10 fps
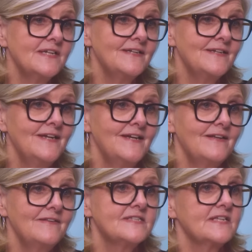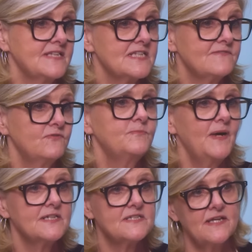in the successful
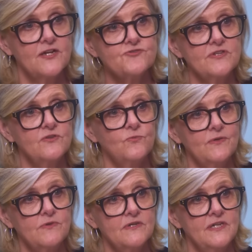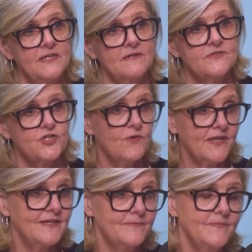parts of the country that we were
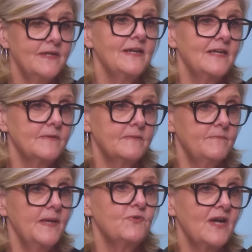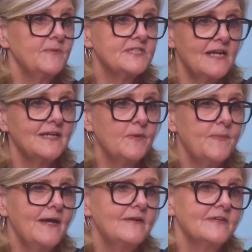showing him and letting people come and tell him
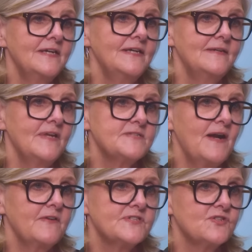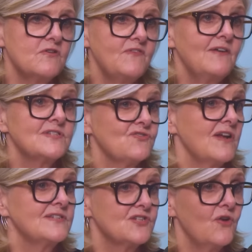about as part of the story of how
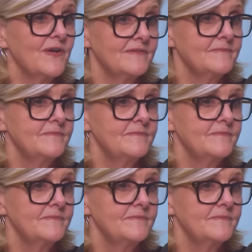Australia's going.